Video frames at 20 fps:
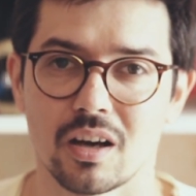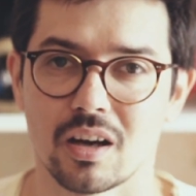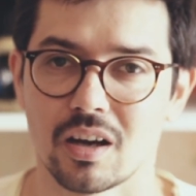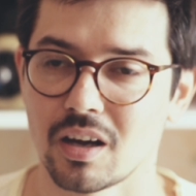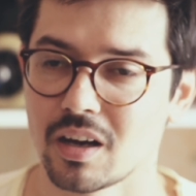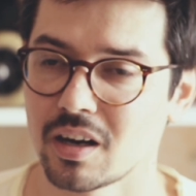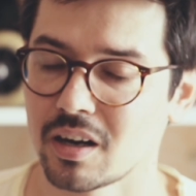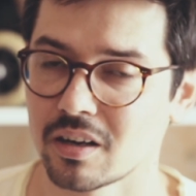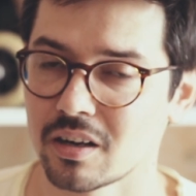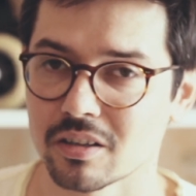
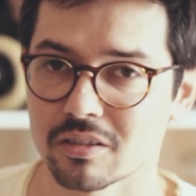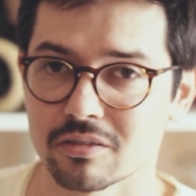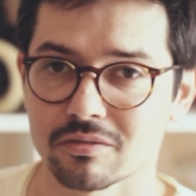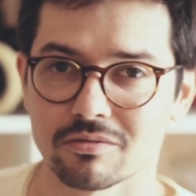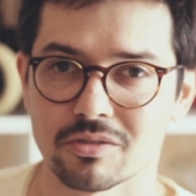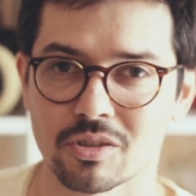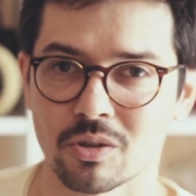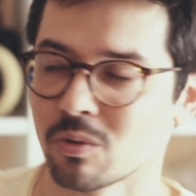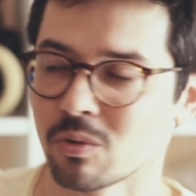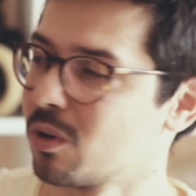are
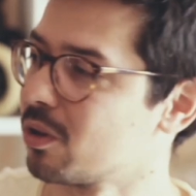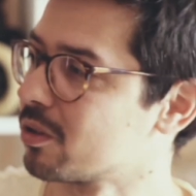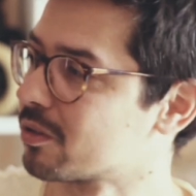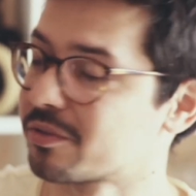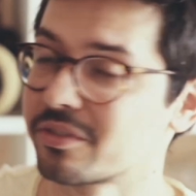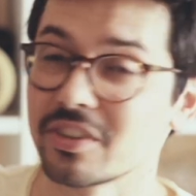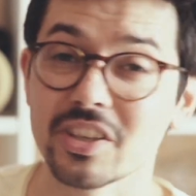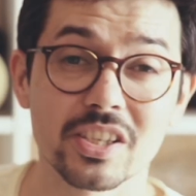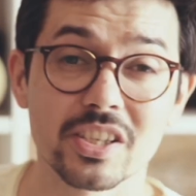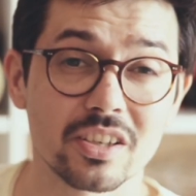
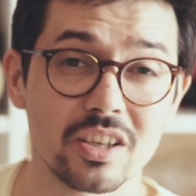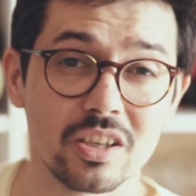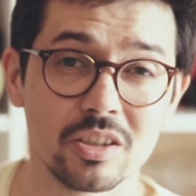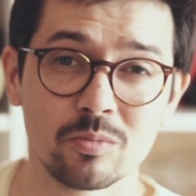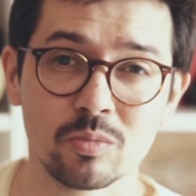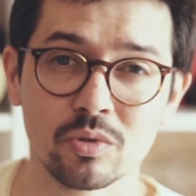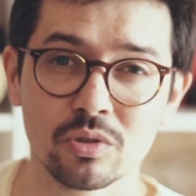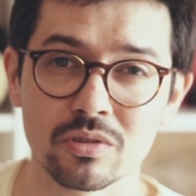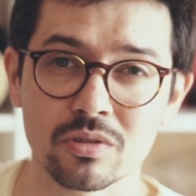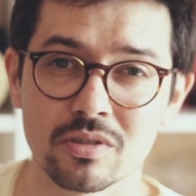so-called free
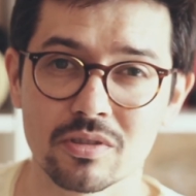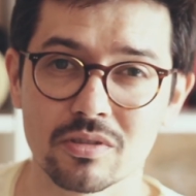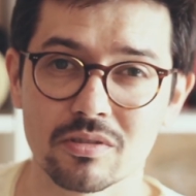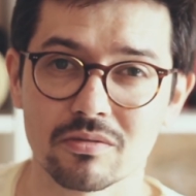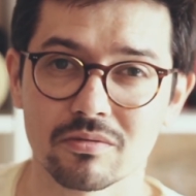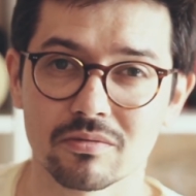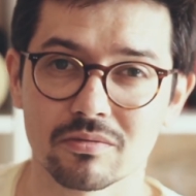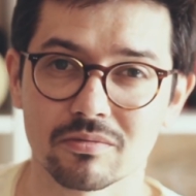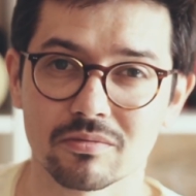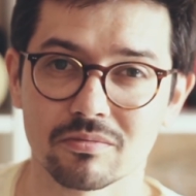skate boots,
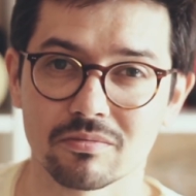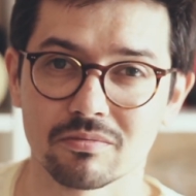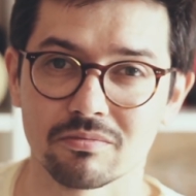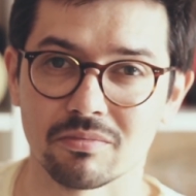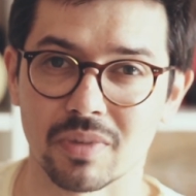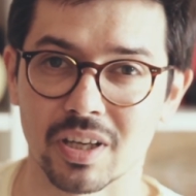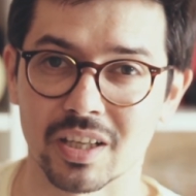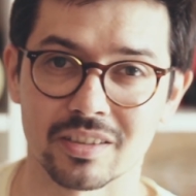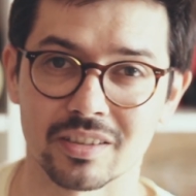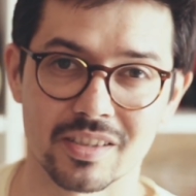
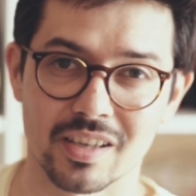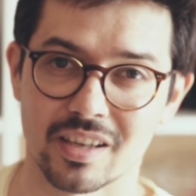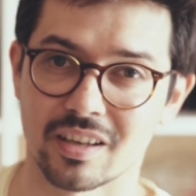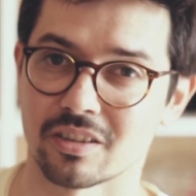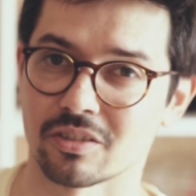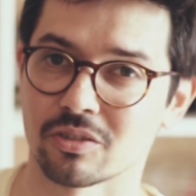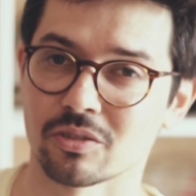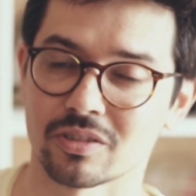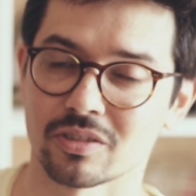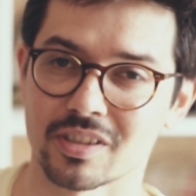but they
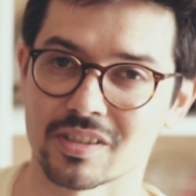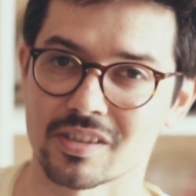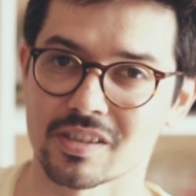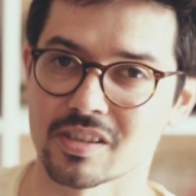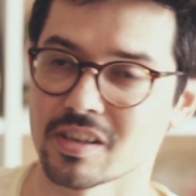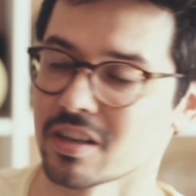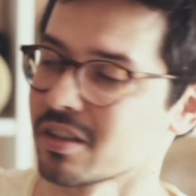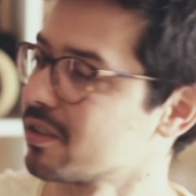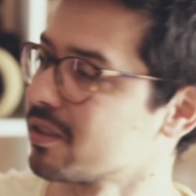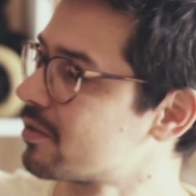are not
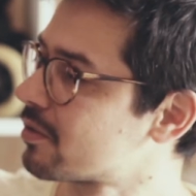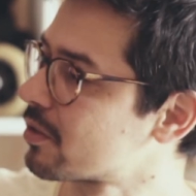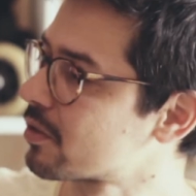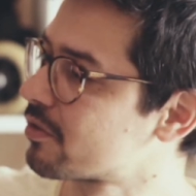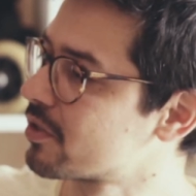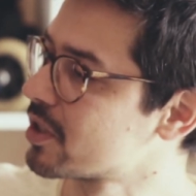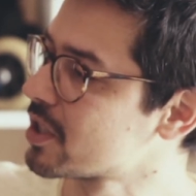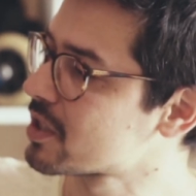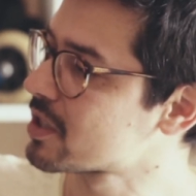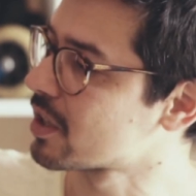necessarily for
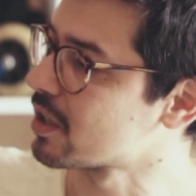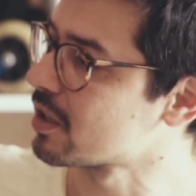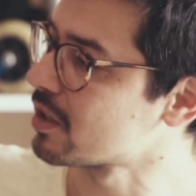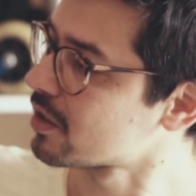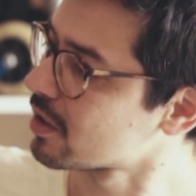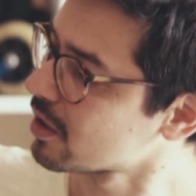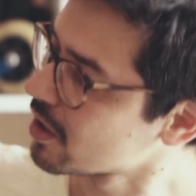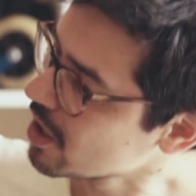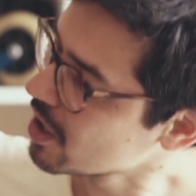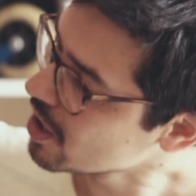free
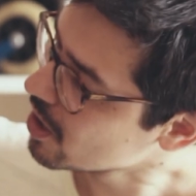skate,